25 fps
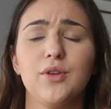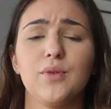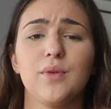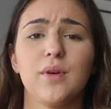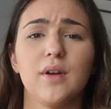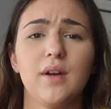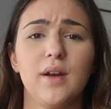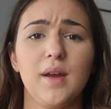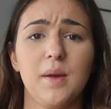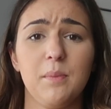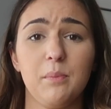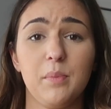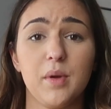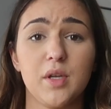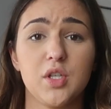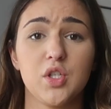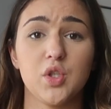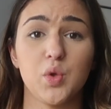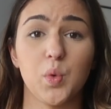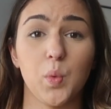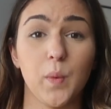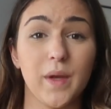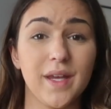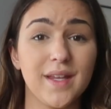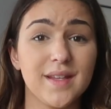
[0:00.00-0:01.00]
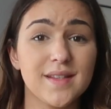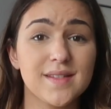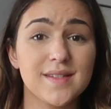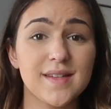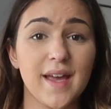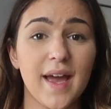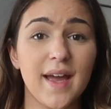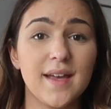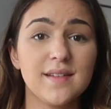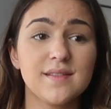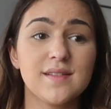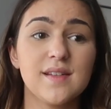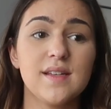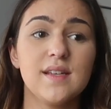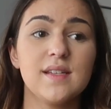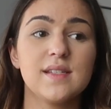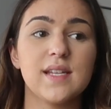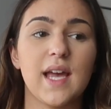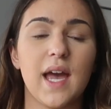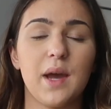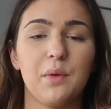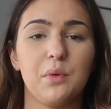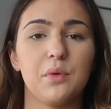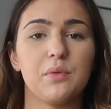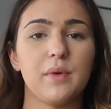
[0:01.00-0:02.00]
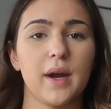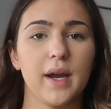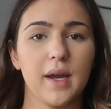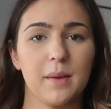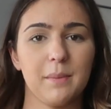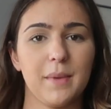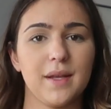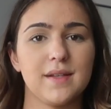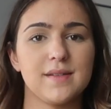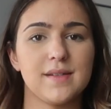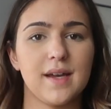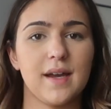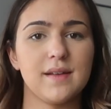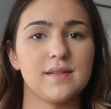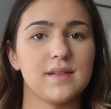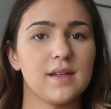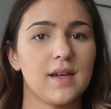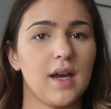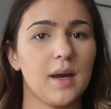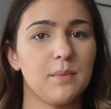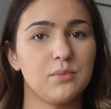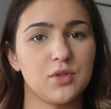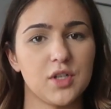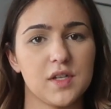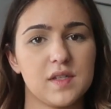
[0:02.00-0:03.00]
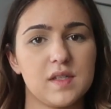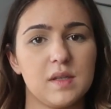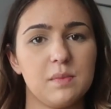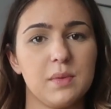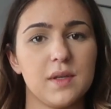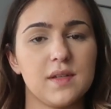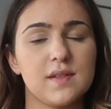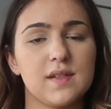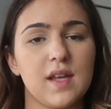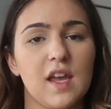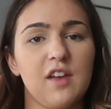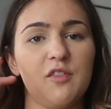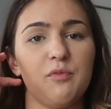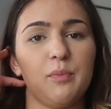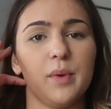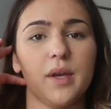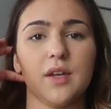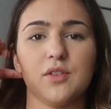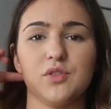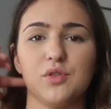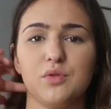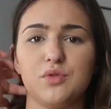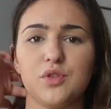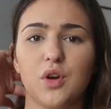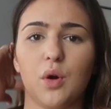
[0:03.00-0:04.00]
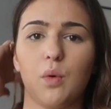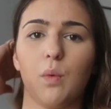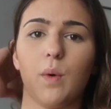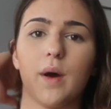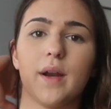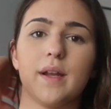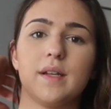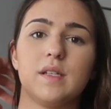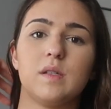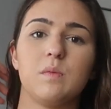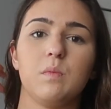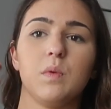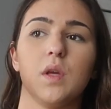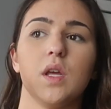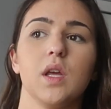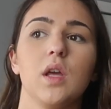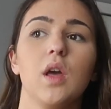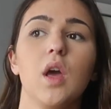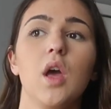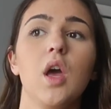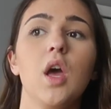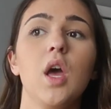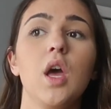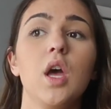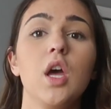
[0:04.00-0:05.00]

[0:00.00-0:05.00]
you are in between sizes, I would recommend sizing up just to be safe because you don't want it to be